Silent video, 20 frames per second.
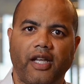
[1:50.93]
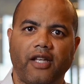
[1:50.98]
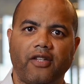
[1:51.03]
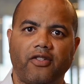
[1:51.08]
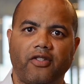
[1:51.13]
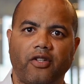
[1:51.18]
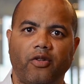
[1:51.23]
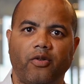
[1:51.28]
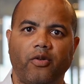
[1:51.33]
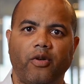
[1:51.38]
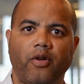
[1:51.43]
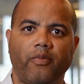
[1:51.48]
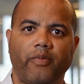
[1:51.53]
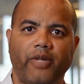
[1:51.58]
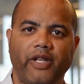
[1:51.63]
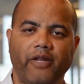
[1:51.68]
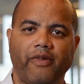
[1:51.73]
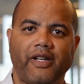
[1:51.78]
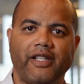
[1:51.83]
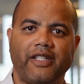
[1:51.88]
And so
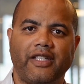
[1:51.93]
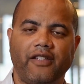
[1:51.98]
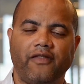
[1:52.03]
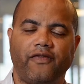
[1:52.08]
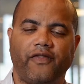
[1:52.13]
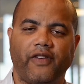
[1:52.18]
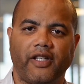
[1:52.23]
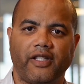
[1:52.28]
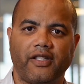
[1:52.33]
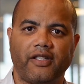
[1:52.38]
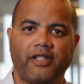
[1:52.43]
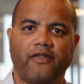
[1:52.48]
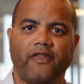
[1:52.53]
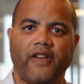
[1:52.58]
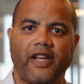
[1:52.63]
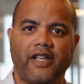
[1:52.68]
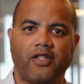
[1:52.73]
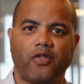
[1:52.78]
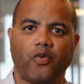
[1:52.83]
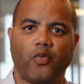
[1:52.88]
PYT Funds
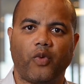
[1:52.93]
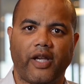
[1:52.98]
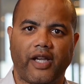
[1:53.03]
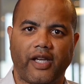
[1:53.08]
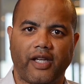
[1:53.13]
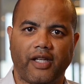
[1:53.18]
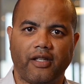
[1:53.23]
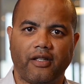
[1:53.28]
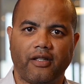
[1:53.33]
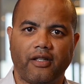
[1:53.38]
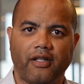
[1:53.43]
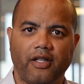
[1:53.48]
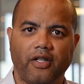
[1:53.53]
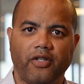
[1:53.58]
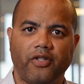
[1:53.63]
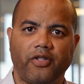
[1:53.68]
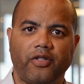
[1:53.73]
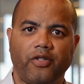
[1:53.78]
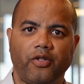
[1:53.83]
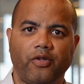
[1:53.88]
finds a way
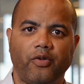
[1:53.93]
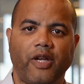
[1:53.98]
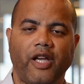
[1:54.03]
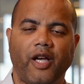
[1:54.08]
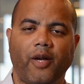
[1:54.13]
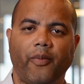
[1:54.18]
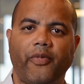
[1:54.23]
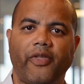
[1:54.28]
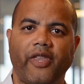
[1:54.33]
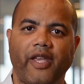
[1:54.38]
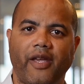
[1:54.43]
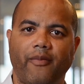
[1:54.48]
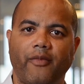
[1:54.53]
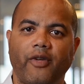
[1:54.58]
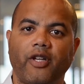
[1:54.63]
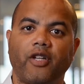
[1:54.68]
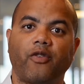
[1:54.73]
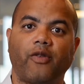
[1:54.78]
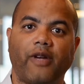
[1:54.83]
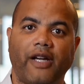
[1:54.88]
to help
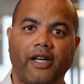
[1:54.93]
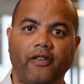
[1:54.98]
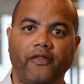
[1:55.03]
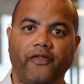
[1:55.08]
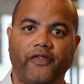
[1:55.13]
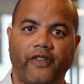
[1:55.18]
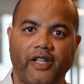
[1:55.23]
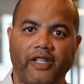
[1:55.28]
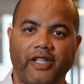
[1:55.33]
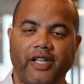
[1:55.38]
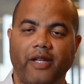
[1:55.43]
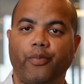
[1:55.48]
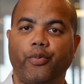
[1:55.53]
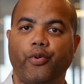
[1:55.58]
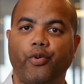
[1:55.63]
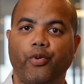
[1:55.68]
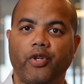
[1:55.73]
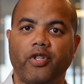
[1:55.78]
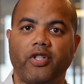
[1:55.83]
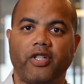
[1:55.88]
them crowdfund a
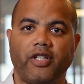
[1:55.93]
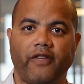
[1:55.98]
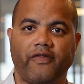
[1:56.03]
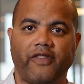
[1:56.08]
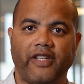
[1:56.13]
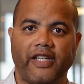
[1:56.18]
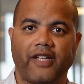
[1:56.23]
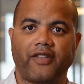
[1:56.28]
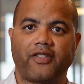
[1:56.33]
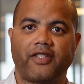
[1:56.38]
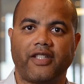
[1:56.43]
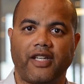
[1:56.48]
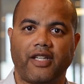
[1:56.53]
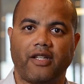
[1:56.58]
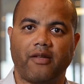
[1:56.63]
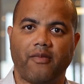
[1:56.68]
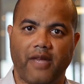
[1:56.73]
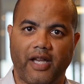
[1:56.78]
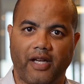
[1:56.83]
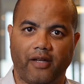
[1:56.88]
portion of the
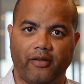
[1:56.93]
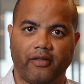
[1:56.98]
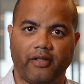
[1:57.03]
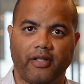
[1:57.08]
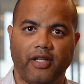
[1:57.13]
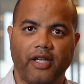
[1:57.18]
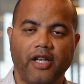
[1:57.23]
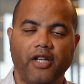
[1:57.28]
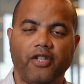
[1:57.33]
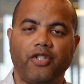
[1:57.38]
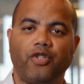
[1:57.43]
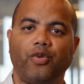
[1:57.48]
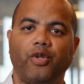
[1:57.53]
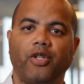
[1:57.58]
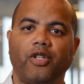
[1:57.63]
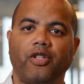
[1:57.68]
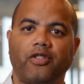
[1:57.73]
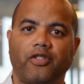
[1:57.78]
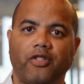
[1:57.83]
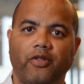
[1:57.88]
outstanding amount
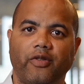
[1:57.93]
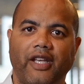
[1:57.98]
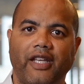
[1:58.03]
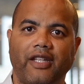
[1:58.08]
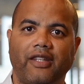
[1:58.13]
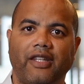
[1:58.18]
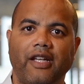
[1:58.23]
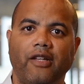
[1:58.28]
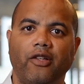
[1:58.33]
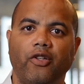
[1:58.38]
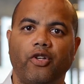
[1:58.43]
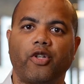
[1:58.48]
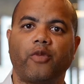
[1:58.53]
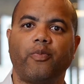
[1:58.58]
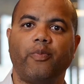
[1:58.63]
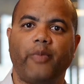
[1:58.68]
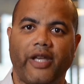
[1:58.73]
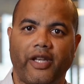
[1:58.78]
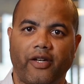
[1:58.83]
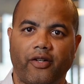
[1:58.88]
so that they
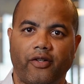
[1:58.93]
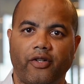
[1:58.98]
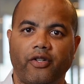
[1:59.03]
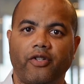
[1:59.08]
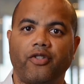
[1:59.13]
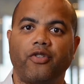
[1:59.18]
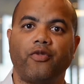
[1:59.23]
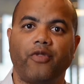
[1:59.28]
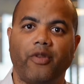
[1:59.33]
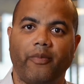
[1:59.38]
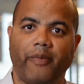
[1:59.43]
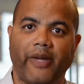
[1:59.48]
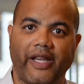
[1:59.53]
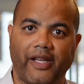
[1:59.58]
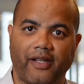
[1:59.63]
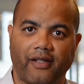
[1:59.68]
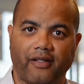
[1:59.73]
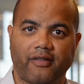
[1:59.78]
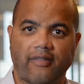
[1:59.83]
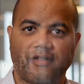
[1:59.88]
look better to the
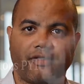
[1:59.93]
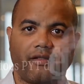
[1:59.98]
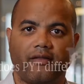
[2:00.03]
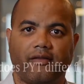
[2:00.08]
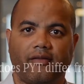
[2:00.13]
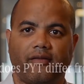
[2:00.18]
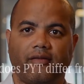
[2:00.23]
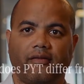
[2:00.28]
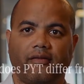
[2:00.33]
banks.